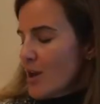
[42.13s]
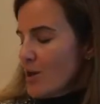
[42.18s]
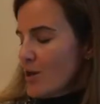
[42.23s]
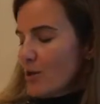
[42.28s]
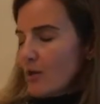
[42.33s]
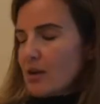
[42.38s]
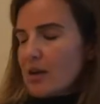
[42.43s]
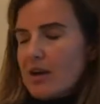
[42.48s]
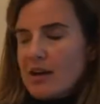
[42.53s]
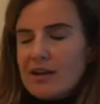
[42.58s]

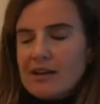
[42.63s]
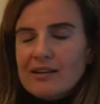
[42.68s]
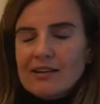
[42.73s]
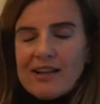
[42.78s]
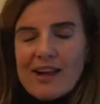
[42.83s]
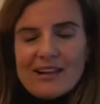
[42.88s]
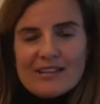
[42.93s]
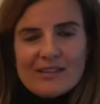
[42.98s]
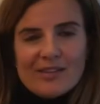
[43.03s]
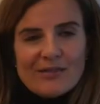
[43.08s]
you get a
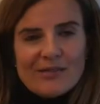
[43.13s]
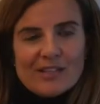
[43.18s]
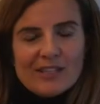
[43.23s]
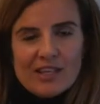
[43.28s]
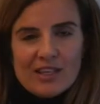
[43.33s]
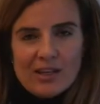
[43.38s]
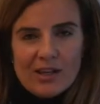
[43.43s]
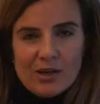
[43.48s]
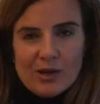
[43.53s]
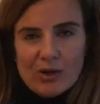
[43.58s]
glass of
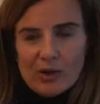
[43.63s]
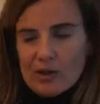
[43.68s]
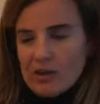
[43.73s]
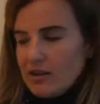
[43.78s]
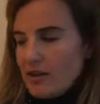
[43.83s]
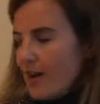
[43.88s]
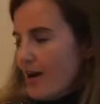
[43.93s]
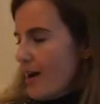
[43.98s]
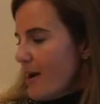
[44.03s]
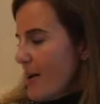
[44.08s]
Skinny
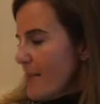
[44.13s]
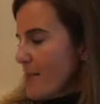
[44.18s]
Girl, um,